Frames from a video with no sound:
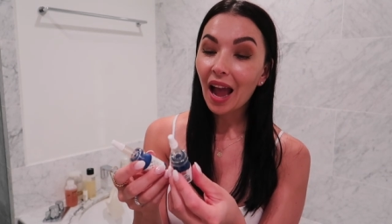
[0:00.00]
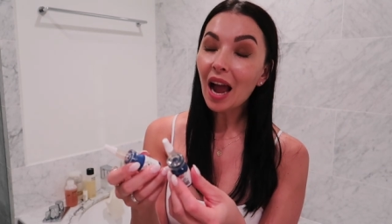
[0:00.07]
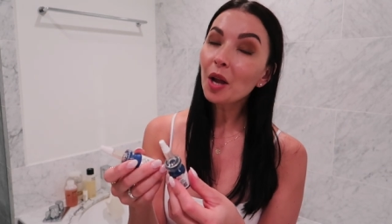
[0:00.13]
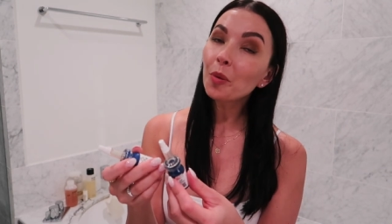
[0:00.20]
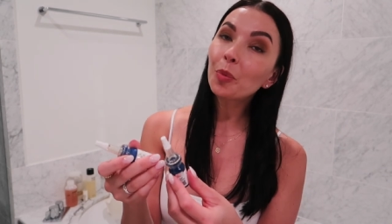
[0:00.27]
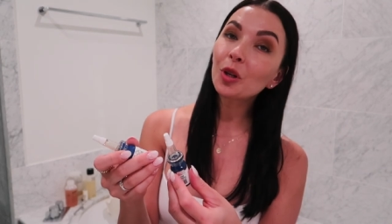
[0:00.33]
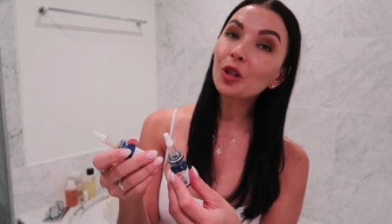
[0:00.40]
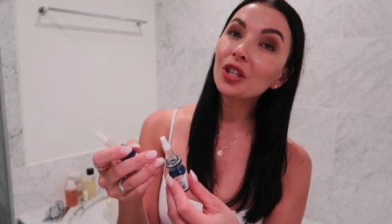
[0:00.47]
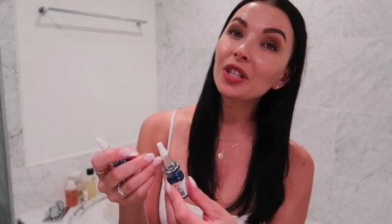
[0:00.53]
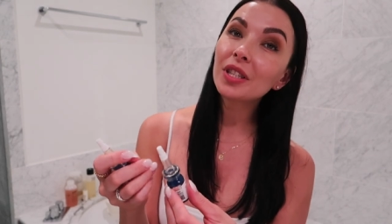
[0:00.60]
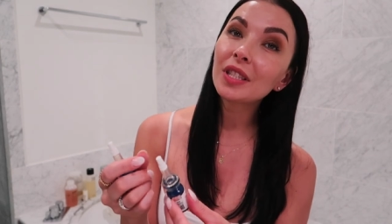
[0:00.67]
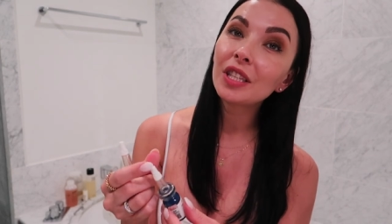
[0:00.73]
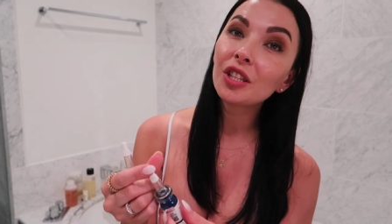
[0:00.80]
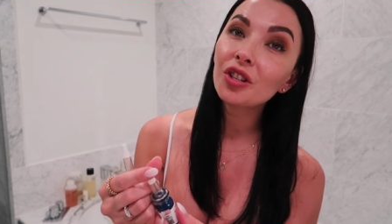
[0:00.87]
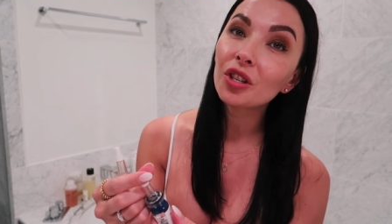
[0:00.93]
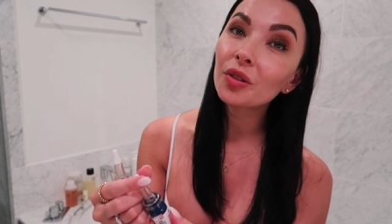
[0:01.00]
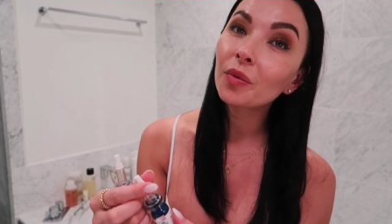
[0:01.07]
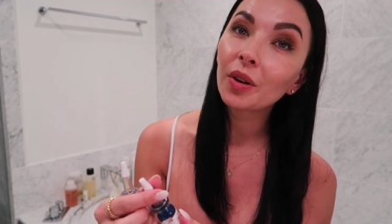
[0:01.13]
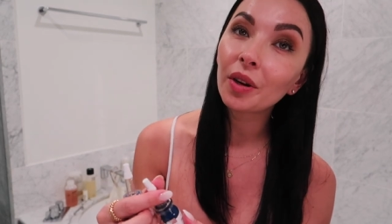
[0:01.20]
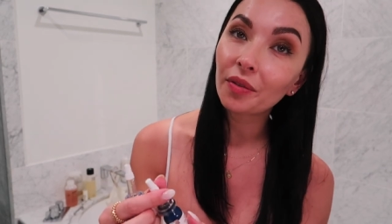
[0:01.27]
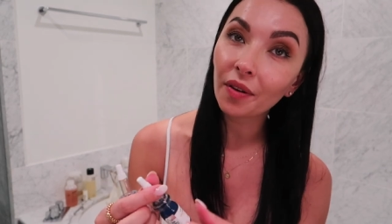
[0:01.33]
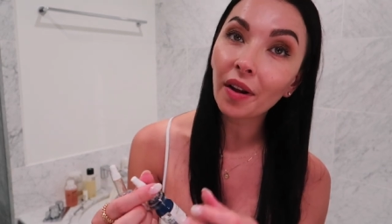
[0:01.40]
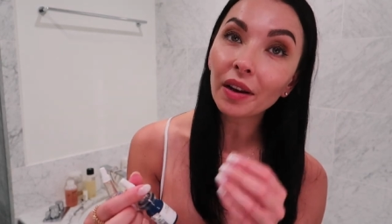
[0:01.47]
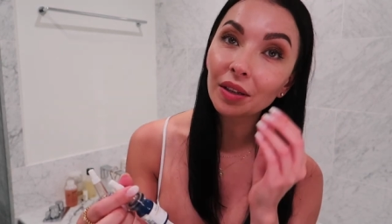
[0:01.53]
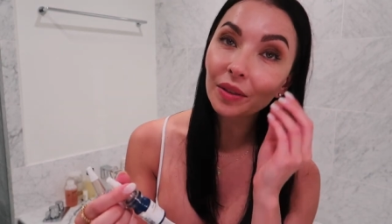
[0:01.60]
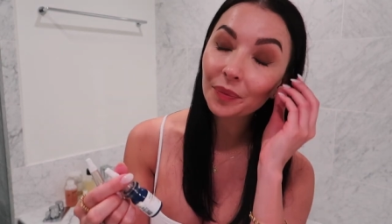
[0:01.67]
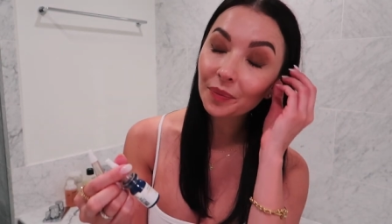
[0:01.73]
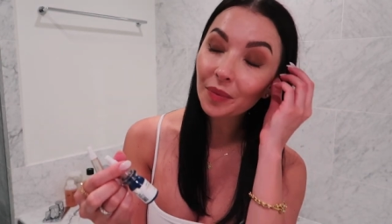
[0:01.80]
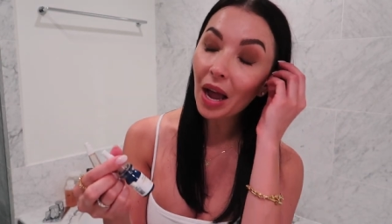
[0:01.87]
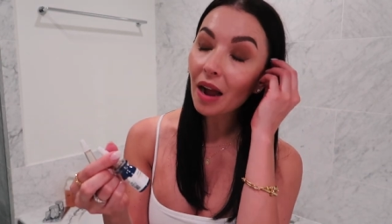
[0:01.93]
I purchased it just for the fun.
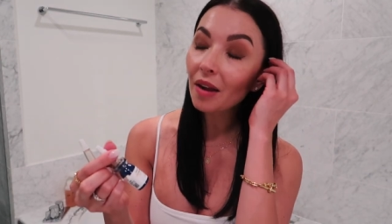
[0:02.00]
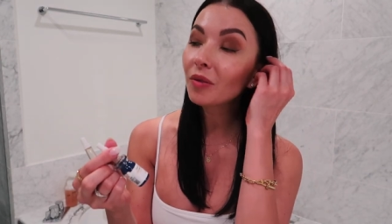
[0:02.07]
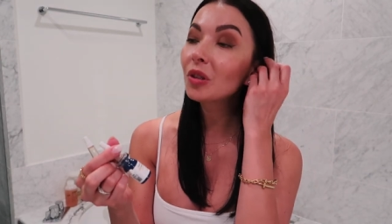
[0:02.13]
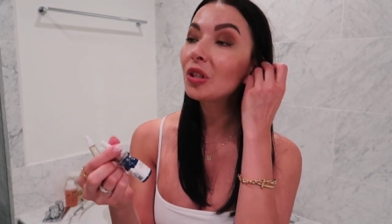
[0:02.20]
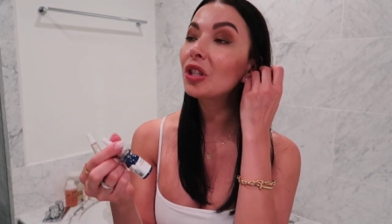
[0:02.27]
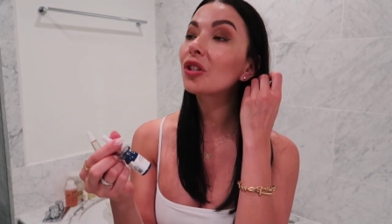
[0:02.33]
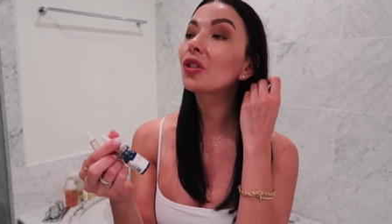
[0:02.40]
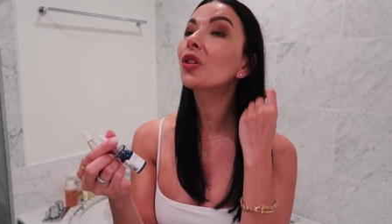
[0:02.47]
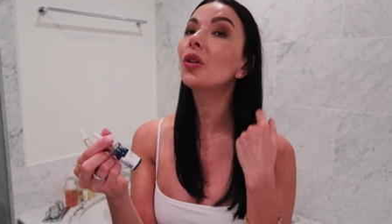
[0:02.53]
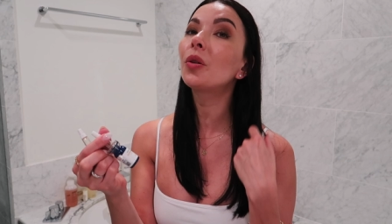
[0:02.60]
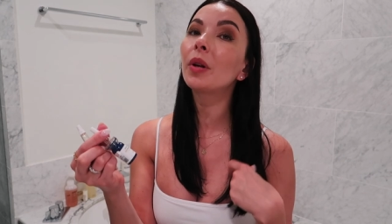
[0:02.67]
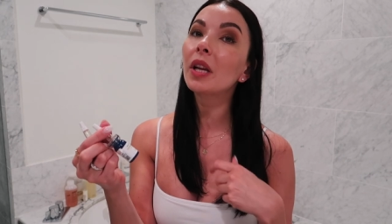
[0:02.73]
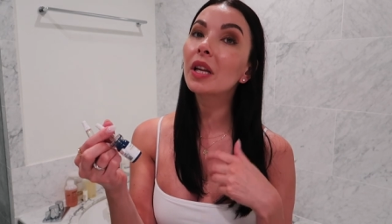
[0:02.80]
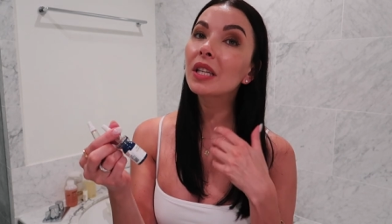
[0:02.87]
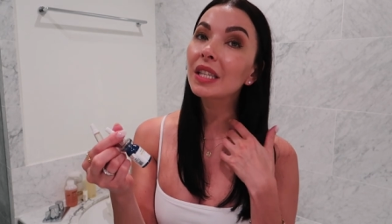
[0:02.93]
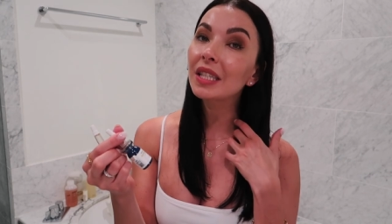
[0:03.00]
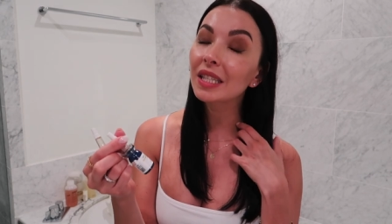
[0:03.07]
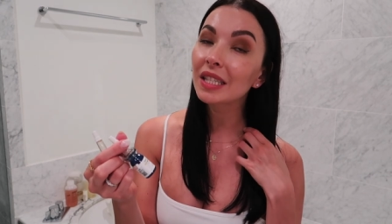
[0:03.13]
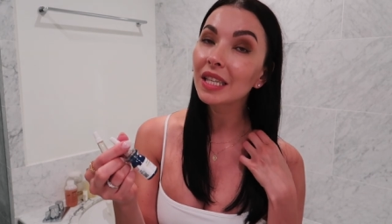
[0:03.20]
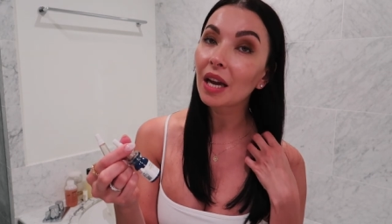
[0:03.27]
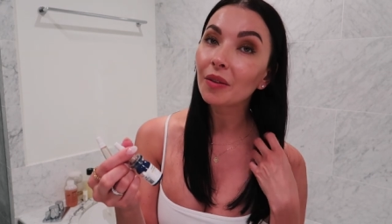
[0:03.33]
I was just curious.